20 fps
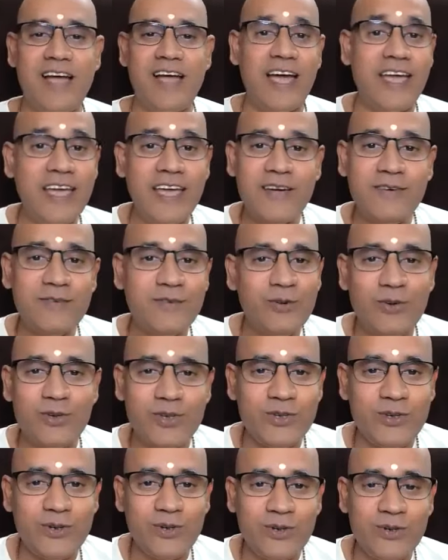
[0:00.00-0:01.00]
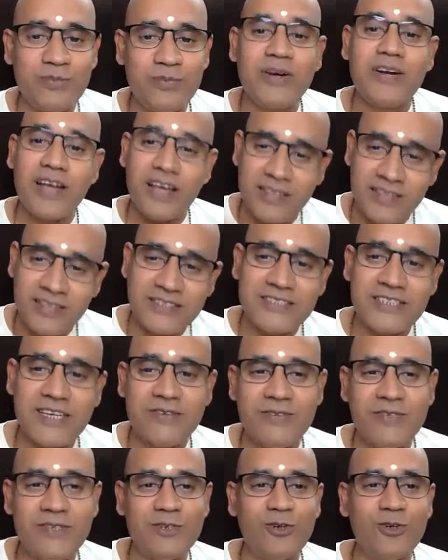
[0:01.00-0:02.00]
I have no ego, but others
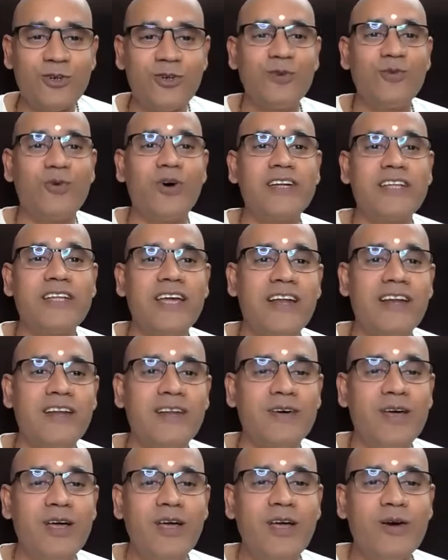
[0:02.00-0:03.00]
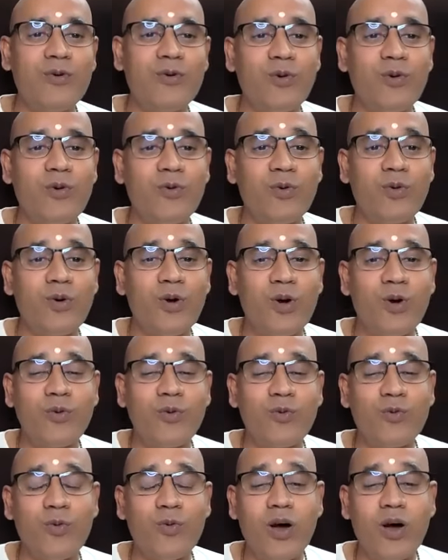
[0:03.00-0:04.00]
have ego. No, what can
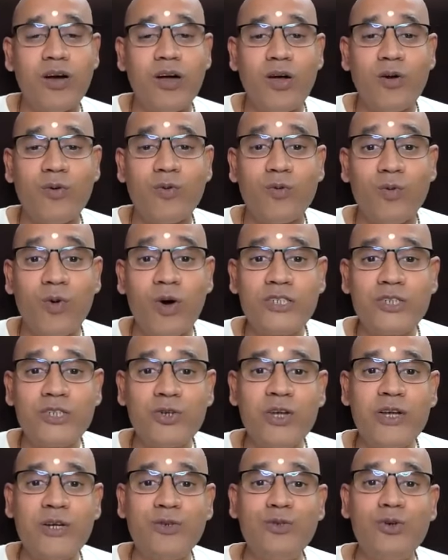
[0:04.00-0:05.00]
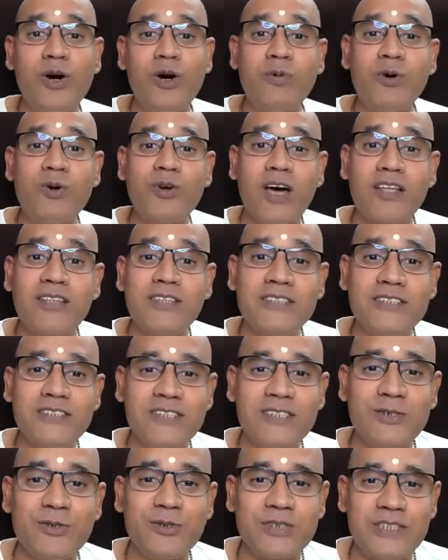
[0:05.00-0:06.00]
what, what should I do about others'
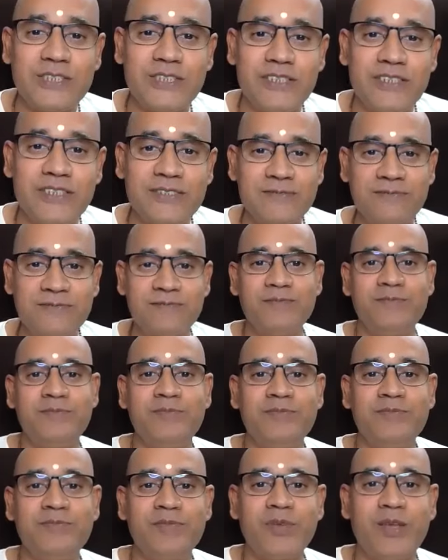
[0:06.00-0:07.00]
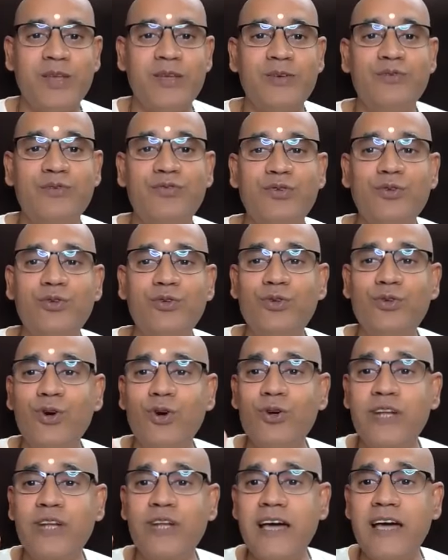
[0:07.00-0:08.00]
ego, sir? If you
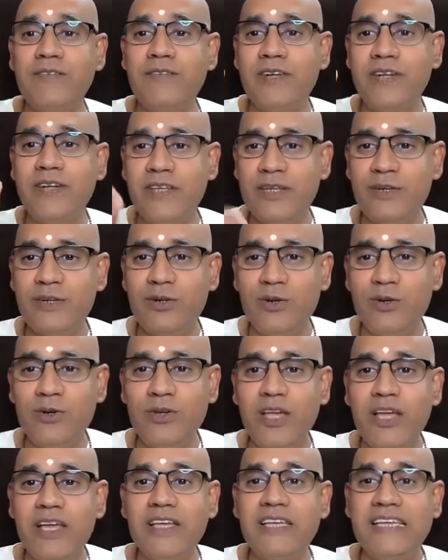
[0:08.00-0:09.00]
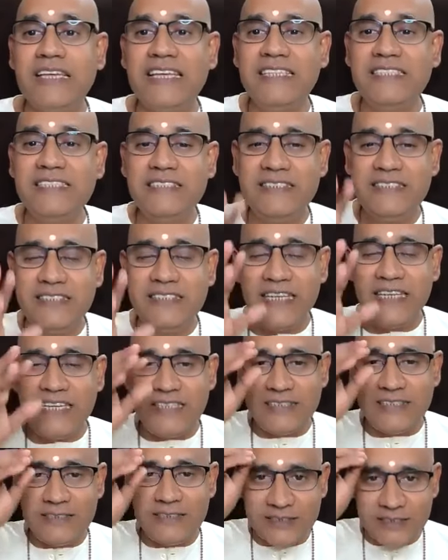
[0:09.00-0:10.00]
don't have an ego, in,
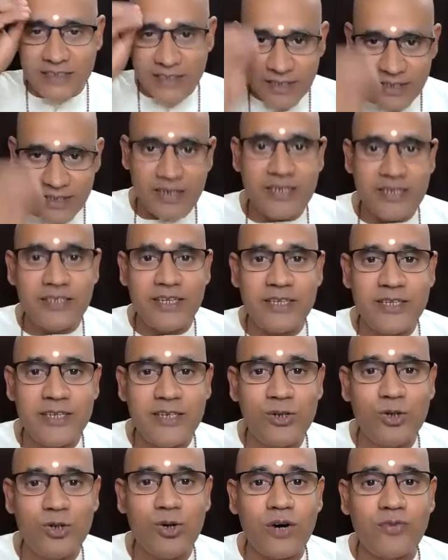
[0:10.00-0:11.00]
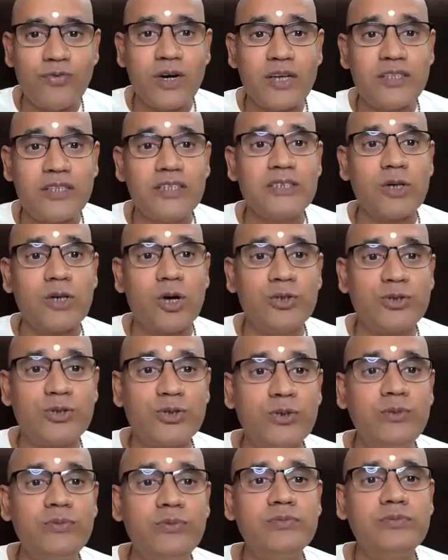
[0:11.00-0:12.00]
instantly the ego of others
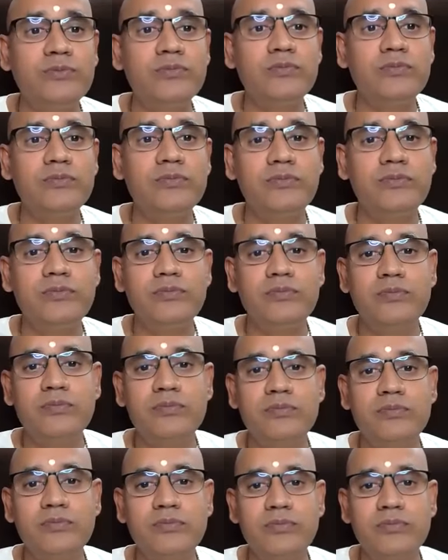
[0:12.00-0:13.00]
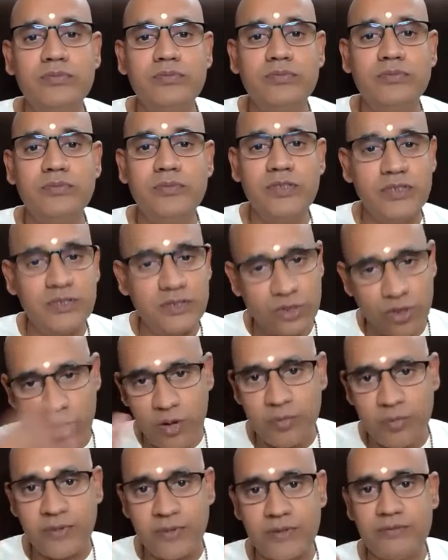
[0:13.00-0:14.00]
also is
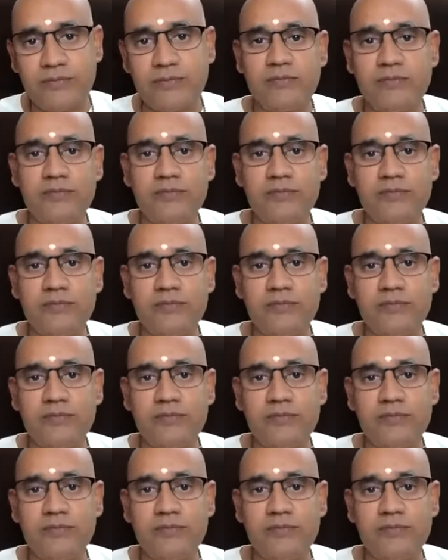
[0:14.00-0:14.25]
dropped.